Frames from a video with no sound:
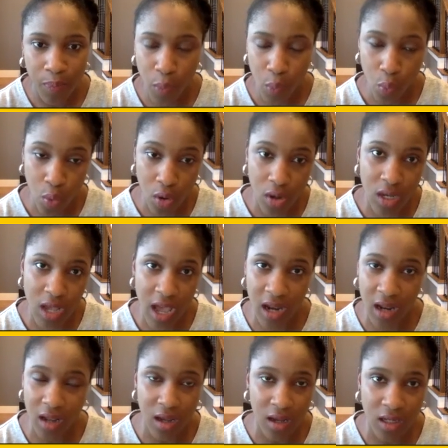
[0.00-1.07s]
worked at
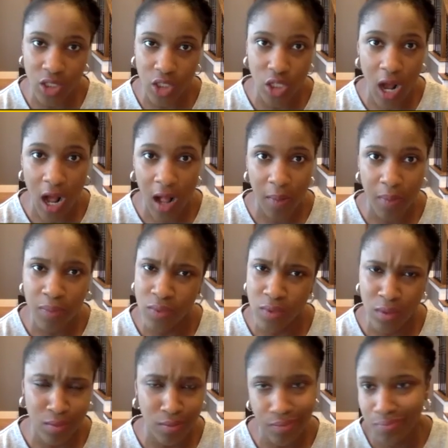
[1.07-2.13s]
a job
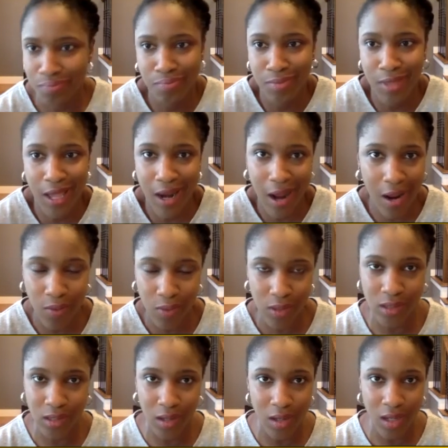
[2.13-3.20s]
that I
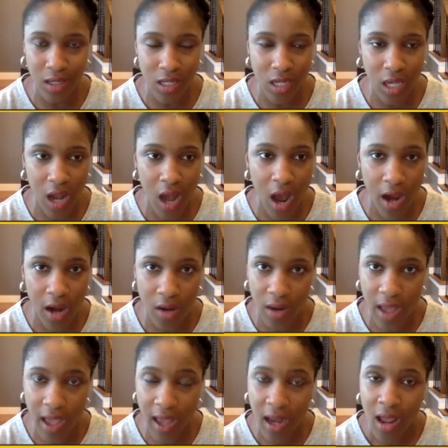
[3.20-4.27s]
was looking to get hired
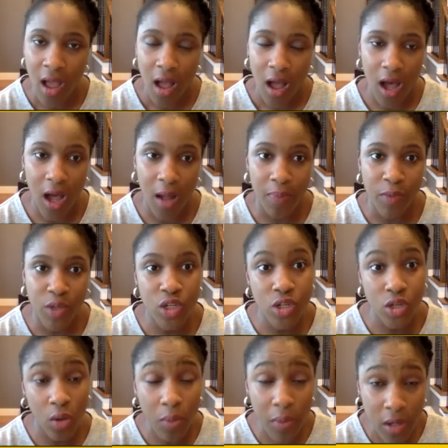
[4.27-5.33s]
at. She
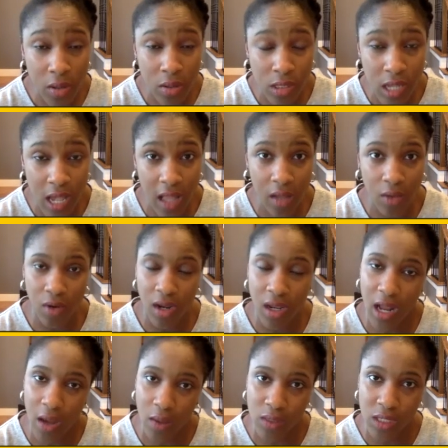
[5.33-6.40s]
told me her salary
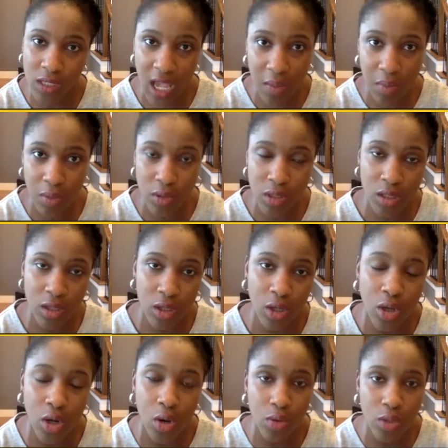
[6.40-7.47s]
and I was able to
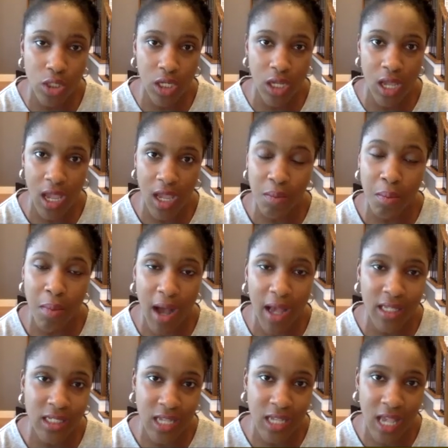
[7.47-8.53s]
negotiate my
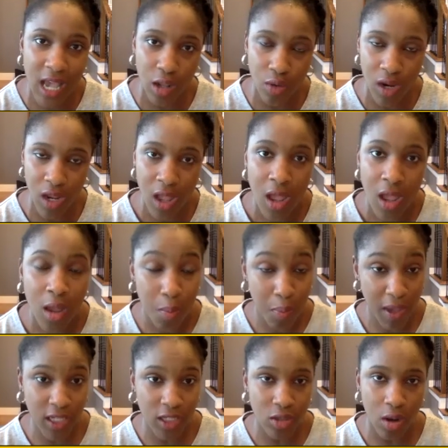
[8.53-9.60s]
salary
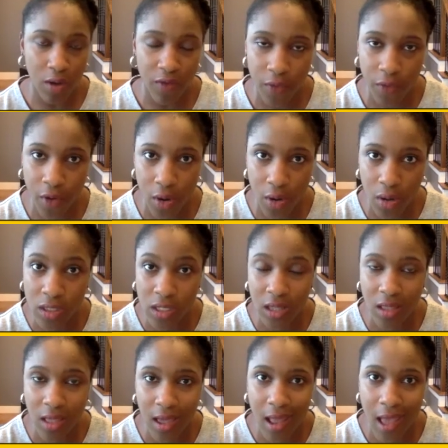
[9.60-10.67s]
based off of hers.
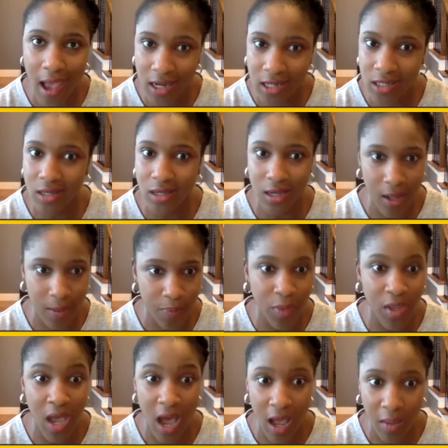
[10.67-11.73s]
And that actually
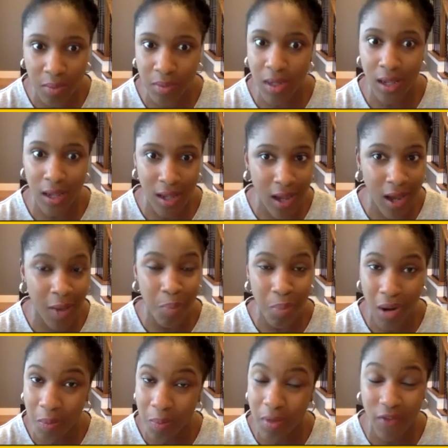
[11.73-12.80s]
got me a
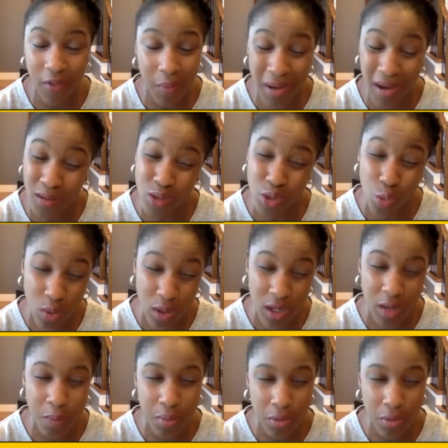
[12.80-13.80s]
bump of about 20%.